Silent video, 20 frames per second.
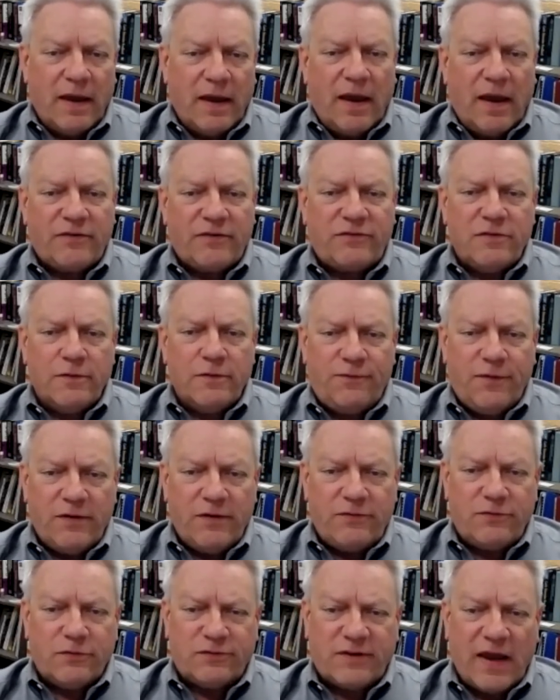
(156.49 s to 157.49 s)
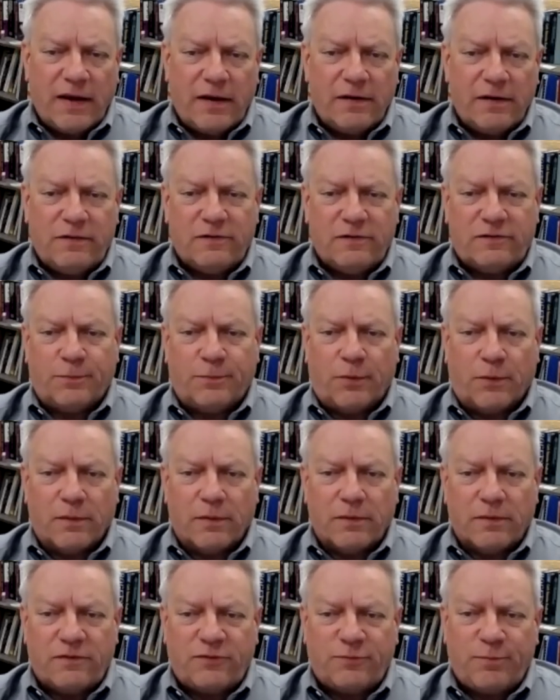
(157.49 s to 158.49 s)
has new features added to
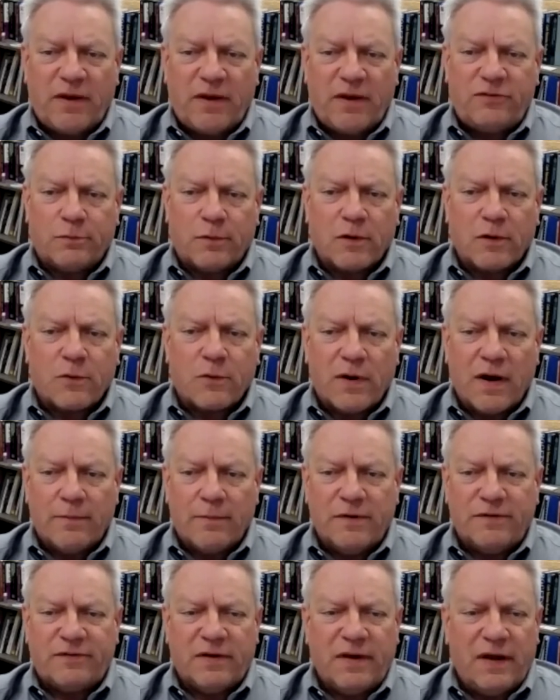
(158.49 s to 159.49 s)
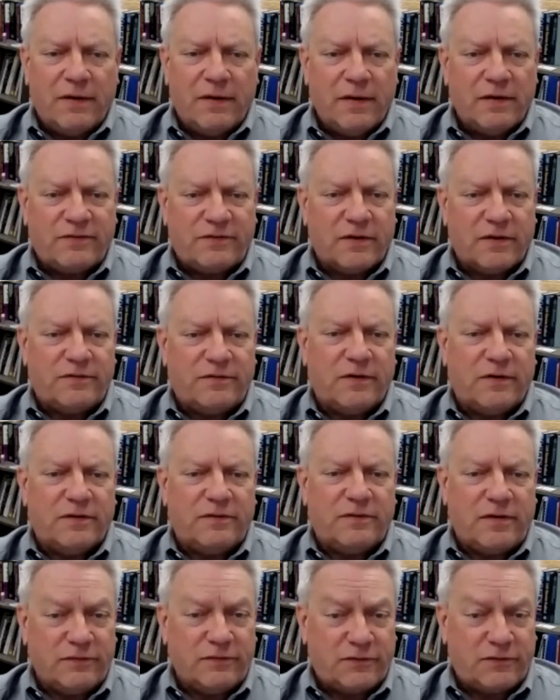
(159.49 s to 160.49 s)
support special requirements in areas such
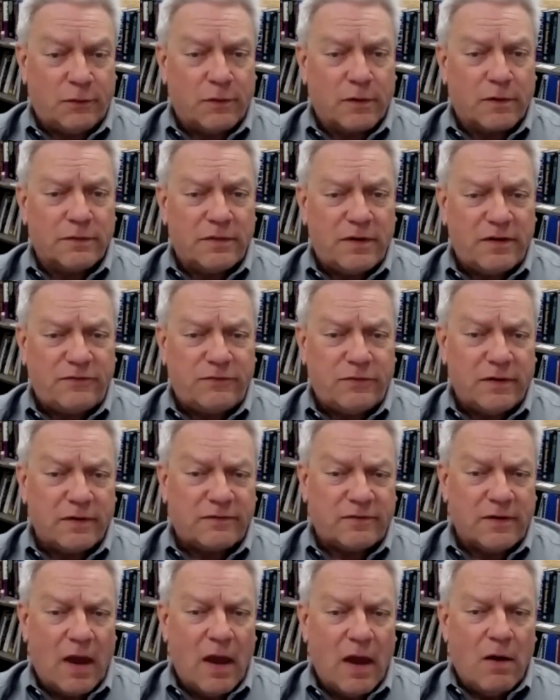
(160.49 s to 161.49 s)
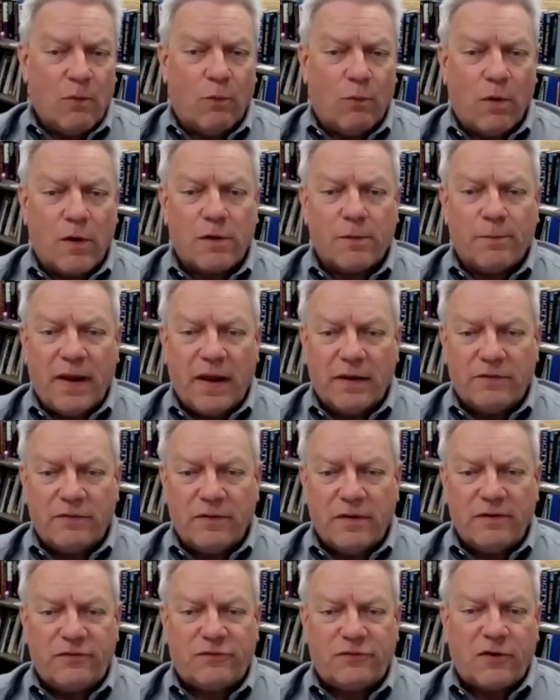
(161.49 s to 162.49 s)
as historical districts, water
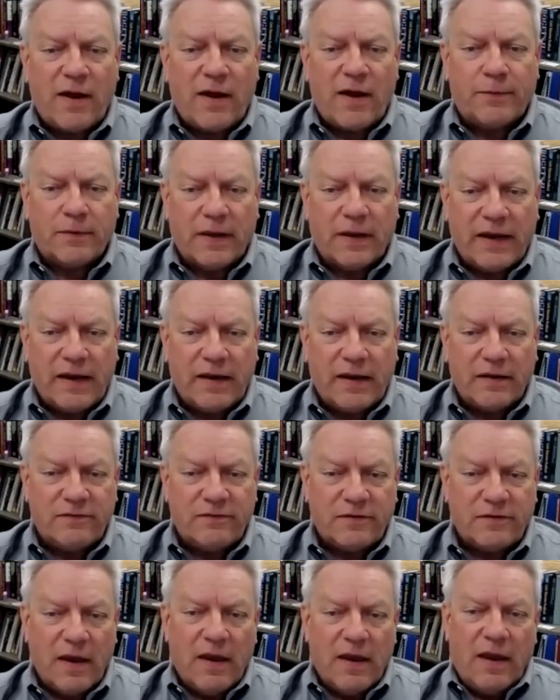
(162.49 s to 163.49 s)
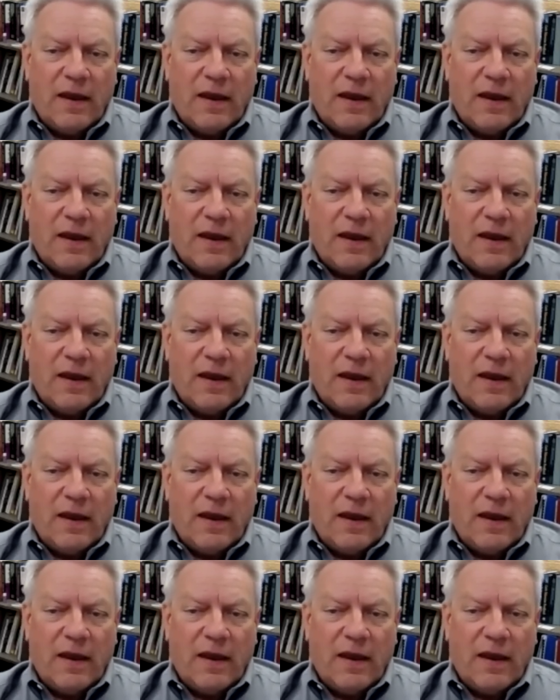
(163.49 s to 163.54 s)
boundaries, tribal lands,